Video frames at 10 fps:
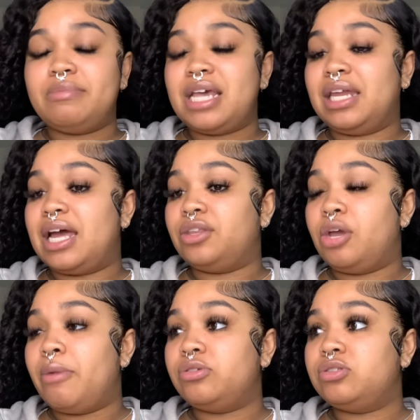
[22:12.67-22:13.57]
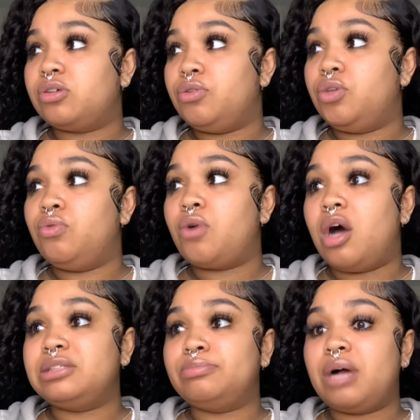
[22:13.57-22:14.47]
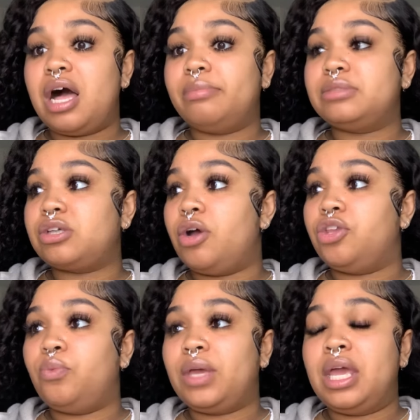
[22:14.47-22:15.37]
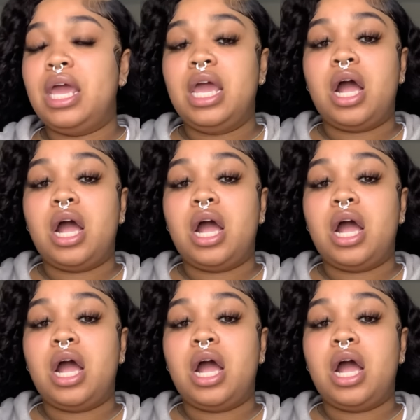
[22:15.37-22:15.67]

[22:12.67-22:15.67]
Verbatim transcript: taking out their emotions on you, causing problems, arguing,